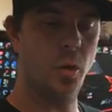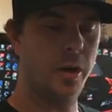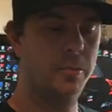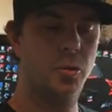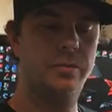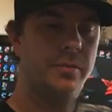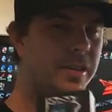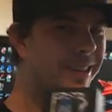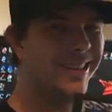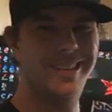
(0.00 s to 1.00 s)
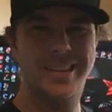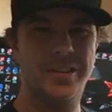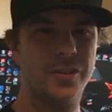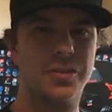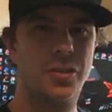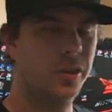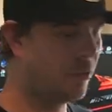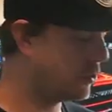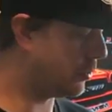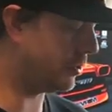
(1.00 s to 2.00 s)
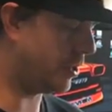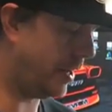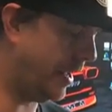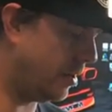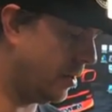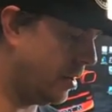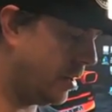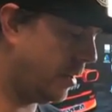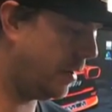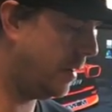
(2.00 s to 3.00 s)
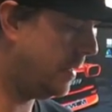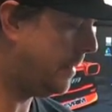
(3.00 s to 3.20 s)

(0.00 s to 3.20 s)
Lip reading: it's waterproof, they say it's a digital servo, so it's not analog.